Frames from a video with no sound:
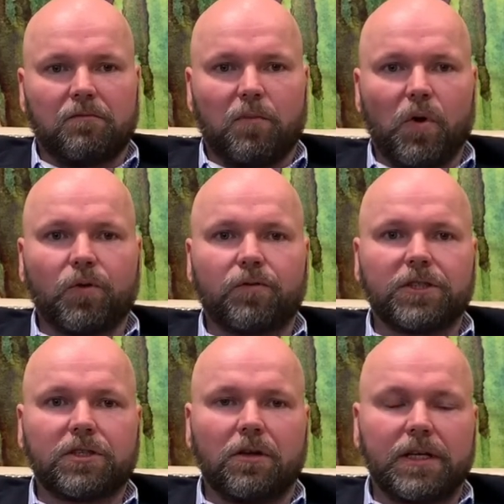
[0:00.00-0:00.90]
Both
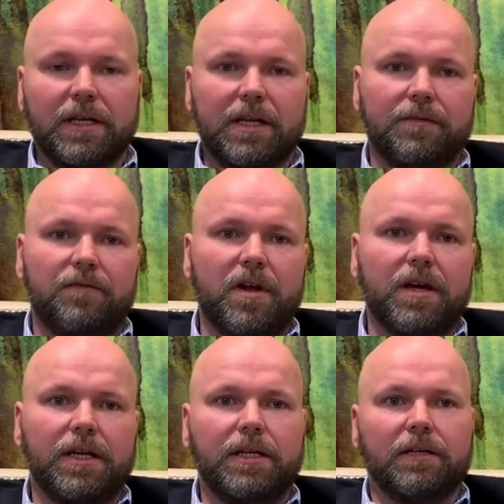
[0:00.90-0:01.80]
resulted in a
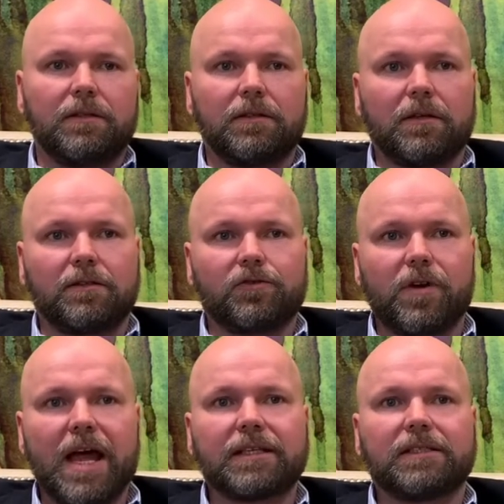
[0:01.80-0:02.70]
very
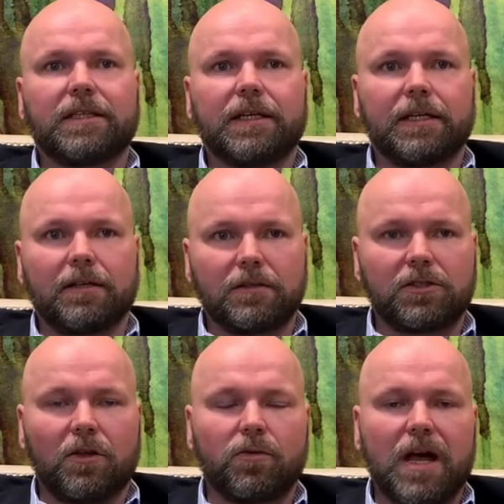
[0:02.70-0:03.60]
drastic
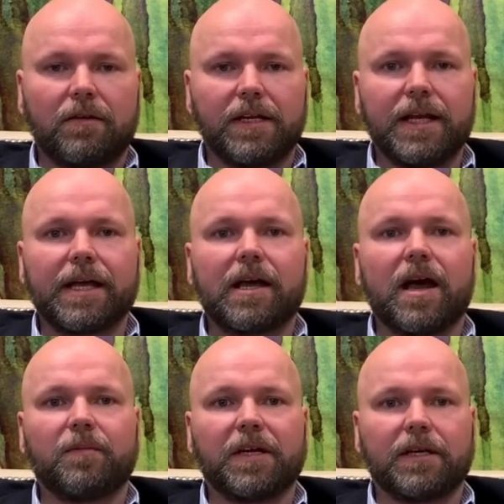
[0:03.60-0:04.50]
slowdown in
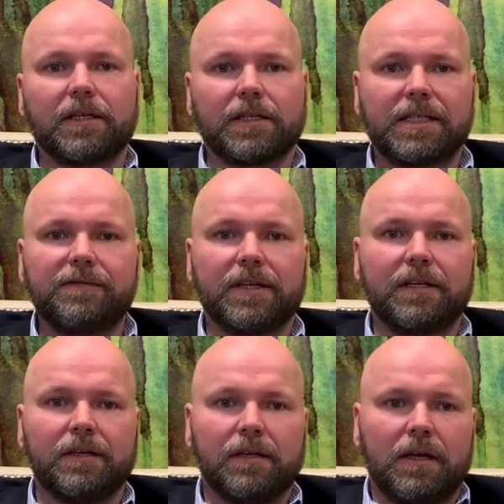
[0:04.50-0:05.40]
economic
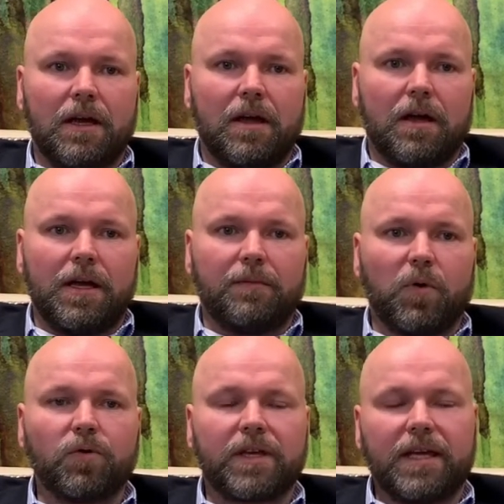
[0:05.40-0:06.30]
activity. In
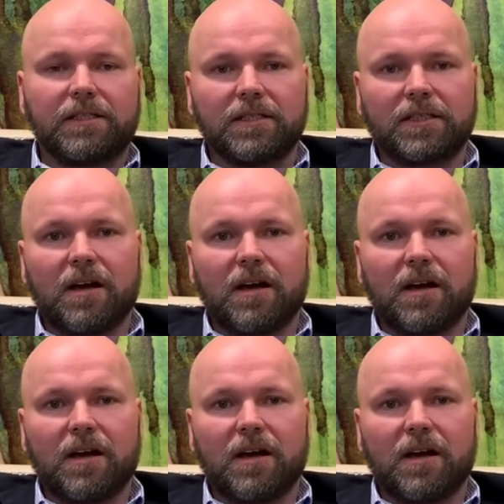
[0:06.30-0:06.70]
both cases,